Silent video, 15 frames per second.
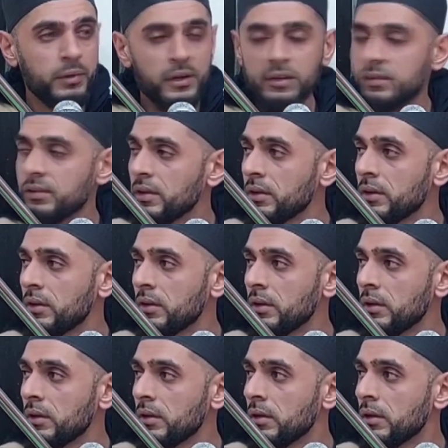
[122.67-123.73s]
person
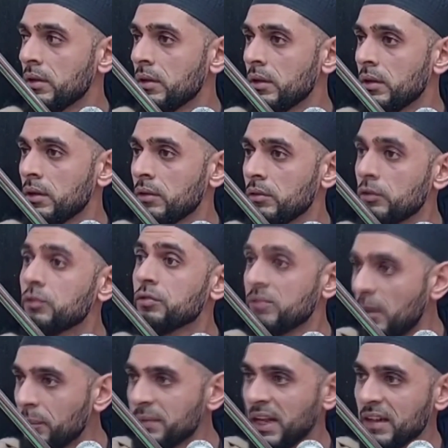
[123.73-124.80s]
to
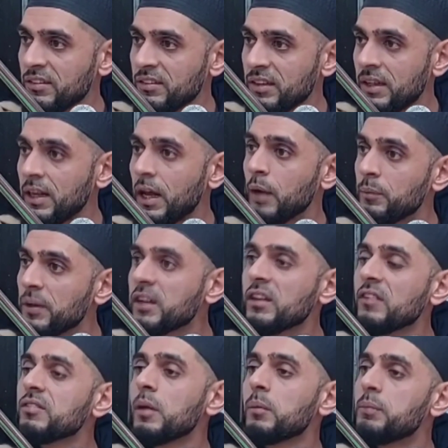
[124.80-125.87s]
stop that sin, and
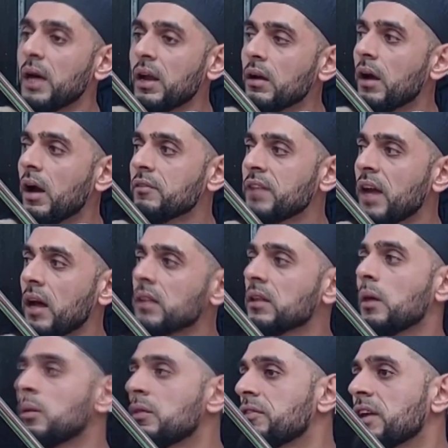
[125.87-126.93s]
because the barakah of that,
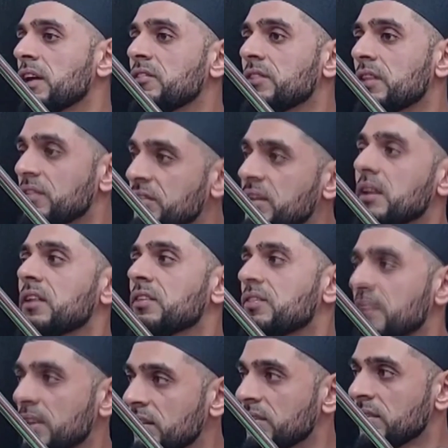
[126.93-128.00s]
Allah will forgive the sinner's
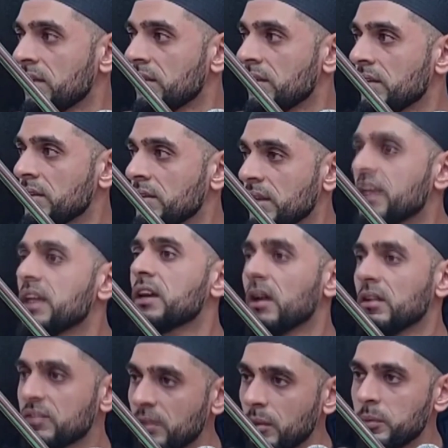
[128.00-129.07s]
sin that he
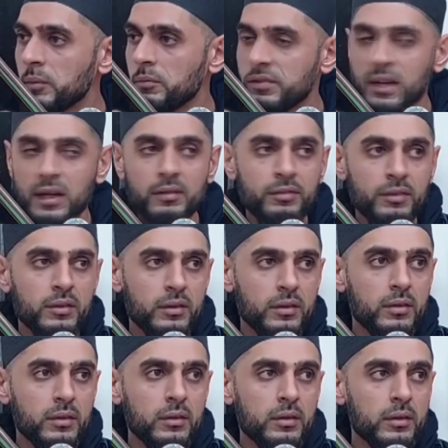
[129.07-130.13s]
can't stop himself.
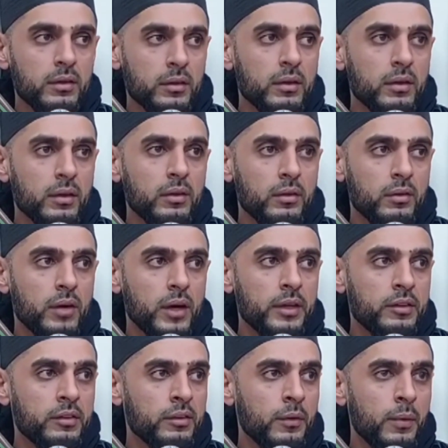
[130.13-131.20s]

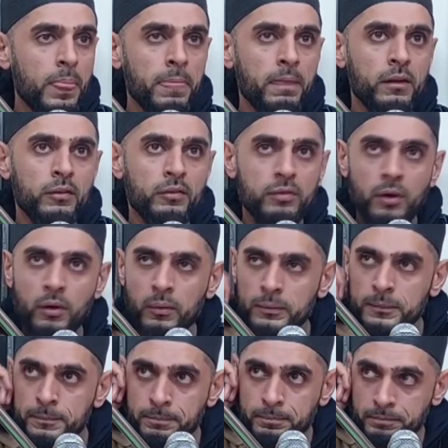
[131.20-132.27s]
Right? So
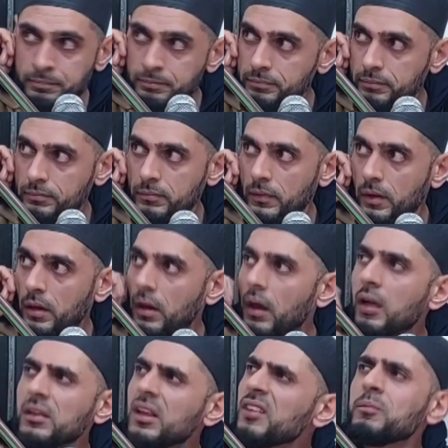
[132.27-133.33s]

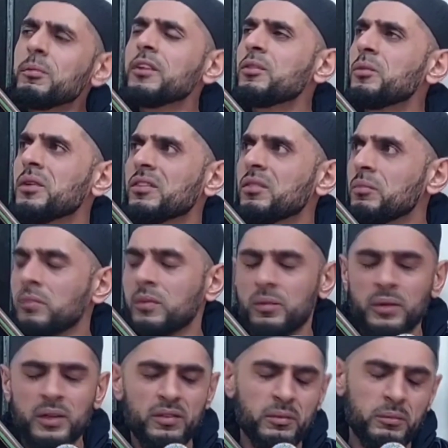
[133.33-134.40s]
Allah's mercy
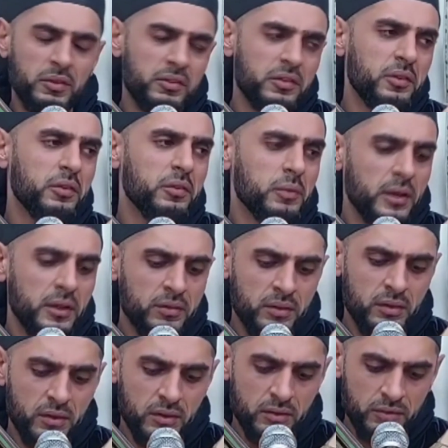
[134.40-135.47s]
works in mysterious ways.
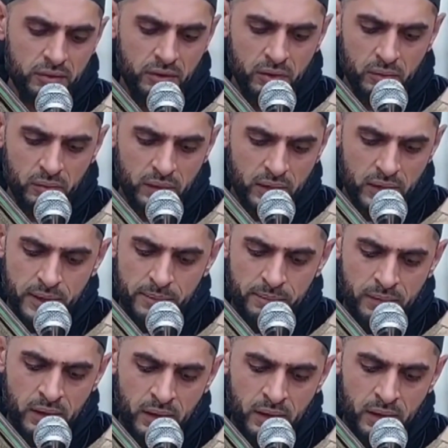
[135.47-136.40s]
So